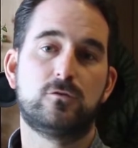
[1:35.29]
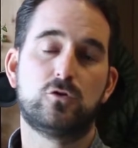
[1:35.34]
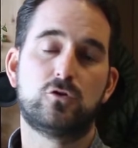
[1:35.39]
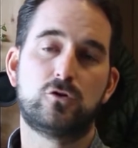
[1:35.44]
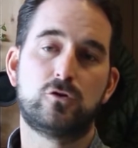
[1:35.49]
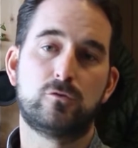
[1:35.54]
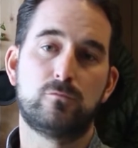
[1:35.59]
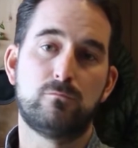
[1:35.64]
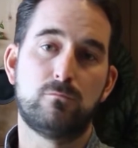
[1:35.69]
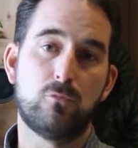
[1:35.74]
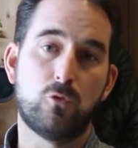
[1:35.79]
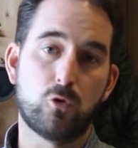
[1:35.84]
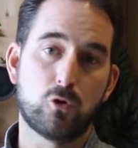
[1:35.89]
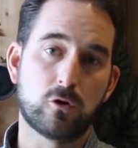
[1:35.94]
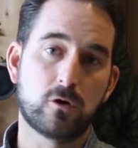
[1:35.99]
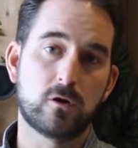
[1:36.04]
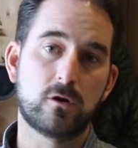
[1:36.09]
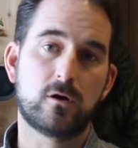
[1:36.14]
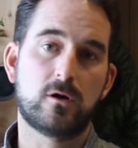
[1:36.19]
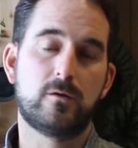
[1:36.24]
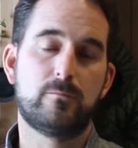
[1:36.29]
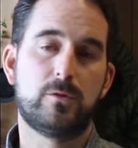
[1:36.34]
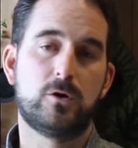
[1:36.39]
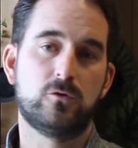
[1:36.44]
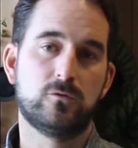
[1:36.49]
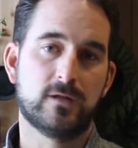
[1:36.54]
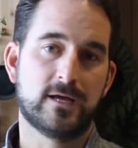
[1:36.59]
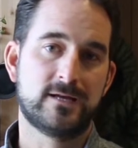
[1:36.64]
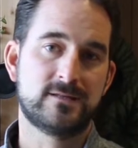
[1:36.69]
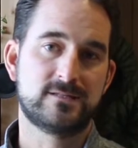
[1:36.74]
To learn more
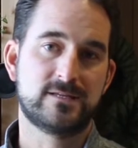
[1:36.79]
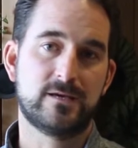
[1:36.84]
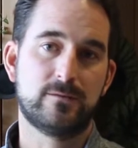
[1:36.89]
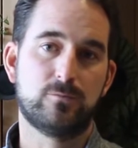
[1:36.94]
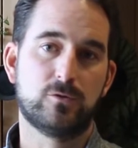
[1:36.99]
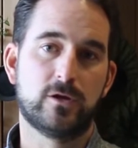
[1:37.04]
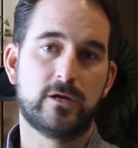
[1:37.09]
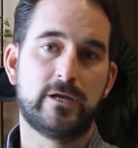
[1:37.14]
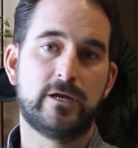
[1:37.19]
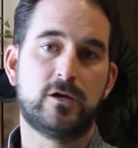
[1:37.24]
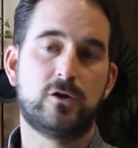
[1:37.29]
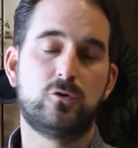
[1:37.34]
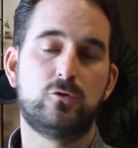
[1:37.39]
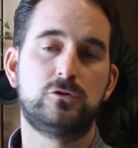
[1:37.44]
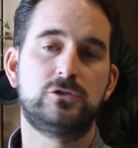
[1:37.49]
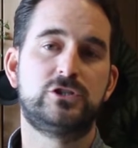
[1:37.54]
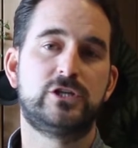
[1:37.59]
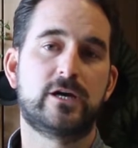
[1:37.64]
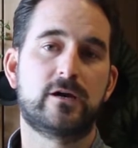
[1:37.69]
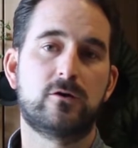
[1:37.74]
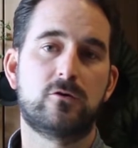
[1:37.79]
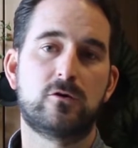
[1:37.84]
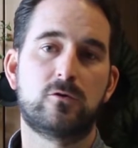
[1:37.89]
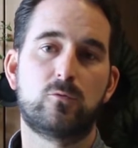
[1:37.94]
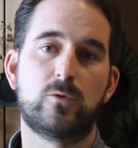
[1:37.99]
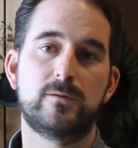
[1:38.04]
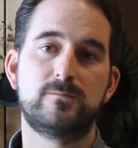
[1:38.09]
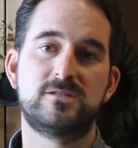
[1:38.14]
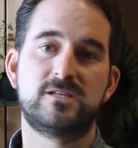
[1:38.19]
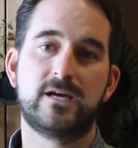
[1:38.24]
about landscape lighting, go and check out our
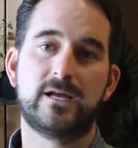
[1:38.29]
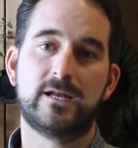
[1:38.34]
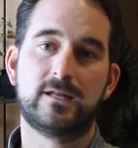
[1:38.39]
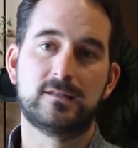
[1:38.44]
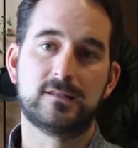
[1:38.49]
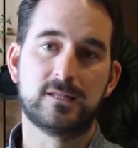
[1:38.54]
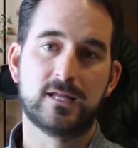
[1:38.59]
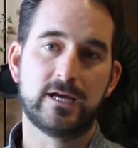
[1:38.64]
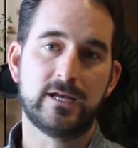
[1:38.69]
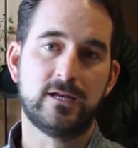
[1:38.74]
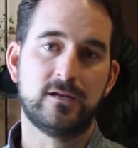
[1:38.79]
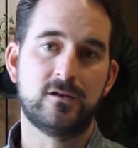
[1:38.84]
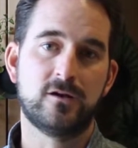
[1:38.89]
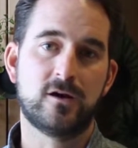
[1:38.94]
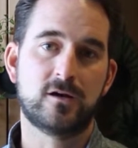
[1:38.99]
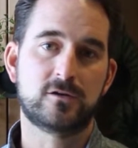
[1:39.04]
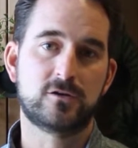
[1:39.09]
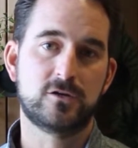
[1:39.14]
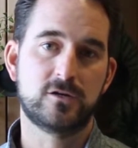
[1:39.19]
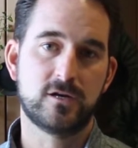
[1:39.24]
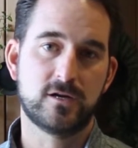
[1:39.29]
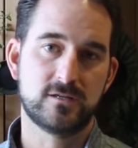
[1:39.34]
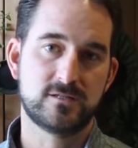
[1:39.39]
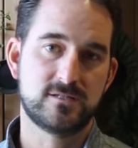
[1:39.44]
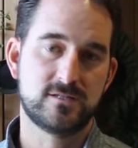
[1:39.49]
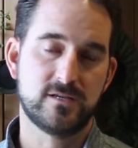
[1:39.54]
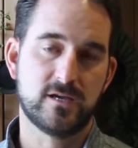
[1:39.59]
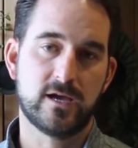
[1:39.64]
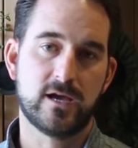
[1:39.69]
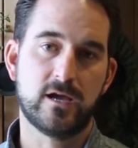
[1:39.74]
website at
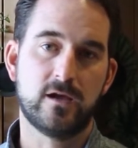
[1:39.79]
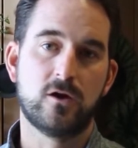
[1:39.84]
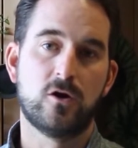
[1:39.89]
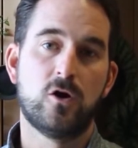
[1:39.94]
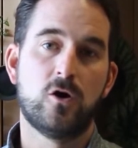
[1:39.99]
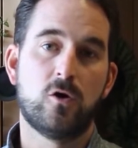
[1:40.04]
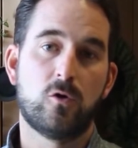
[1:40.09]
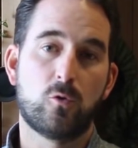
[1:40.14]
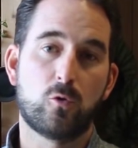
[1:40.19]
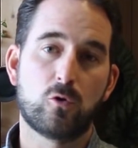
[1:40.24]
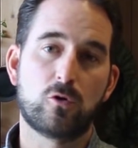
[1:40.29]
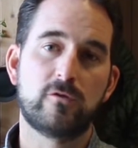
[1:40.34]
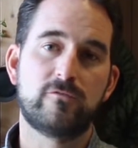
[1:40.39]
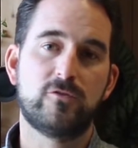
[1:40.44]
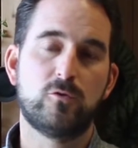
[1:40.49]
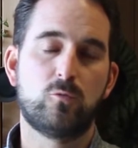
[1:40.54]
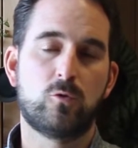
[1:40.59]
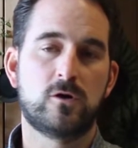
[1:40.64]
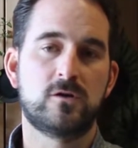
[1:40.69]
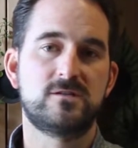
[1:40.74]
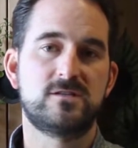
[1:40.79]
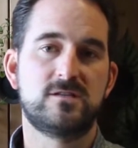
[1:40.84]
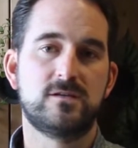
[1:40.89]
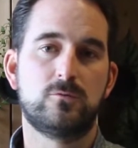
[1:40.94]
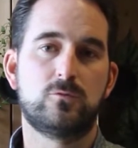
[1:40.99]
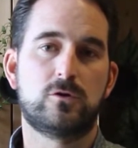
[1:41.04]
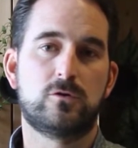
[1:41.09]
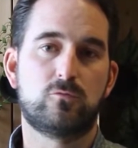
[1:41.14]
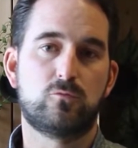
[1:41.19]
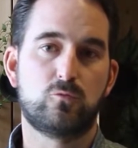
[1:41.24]
lightingdoctor.ca or if you wanna
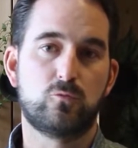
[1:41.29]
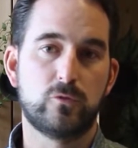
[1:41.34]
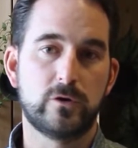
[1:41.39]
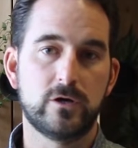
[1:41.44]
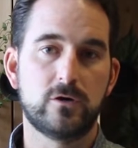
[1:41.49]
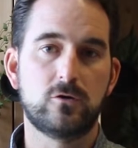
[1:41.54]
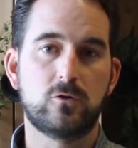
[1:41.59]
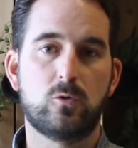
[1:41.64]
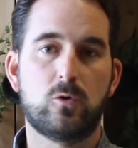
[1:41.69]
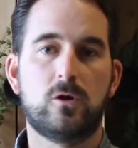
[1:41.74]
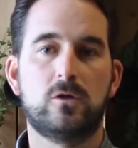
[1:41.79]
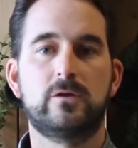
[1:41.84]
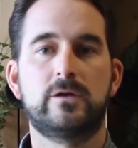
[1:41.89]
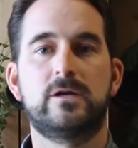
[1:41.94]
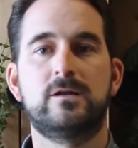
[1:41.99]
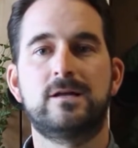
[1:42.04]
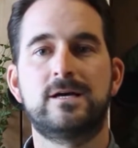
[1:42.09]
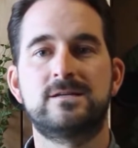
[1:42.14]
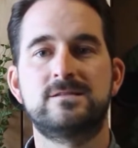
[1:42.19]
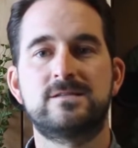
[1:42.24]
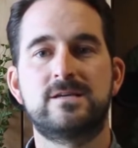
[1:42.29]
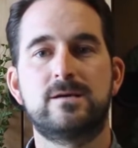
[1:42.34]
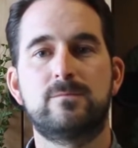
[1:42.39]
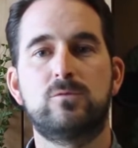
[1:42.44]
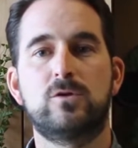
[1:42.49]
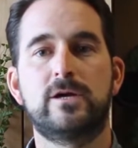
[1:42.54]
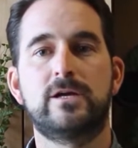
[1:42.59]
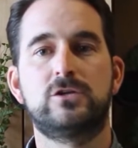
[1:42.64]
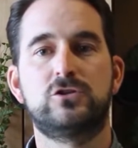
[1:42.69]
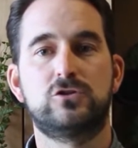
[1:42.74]
see what a real quality
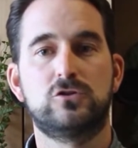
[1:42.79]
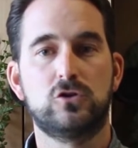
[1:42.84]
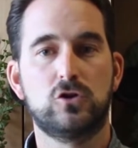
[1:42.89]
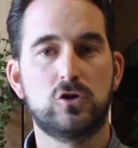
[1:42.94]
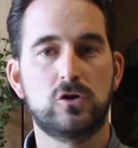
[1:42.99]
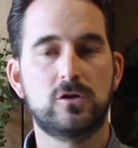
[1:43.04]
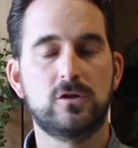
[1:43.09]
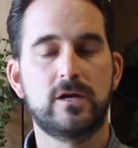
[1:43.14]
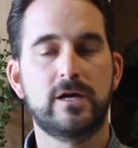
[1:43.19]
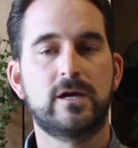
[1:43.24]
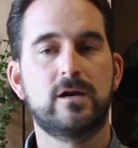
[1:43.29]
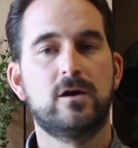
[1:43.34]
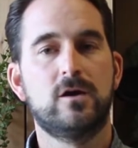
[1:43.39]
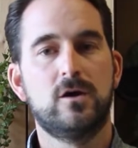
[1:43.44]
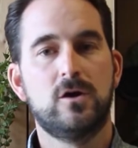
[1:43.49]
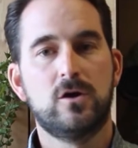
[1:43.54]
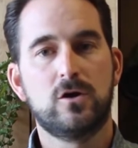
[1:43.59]
landscape light should look like,